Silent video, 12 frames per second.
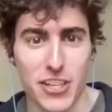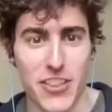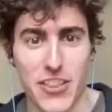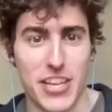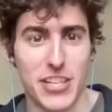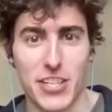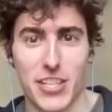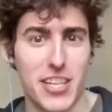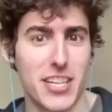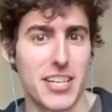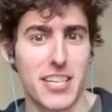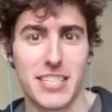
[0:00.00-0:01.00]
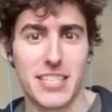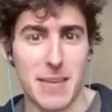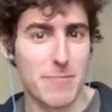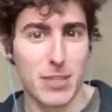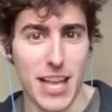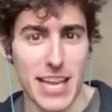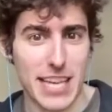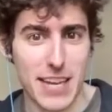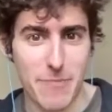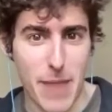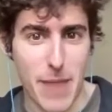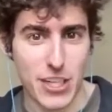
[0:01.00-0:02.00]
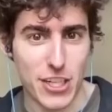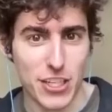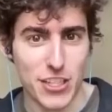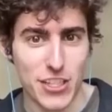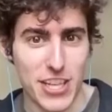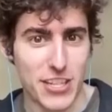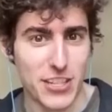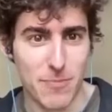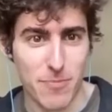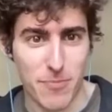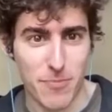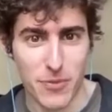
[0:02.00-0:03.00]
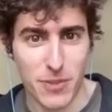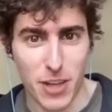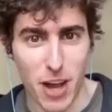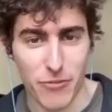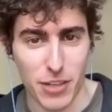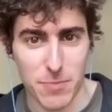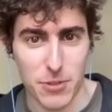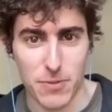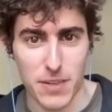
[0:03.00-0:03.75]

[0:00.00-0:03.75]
that seems like it matches this conflict between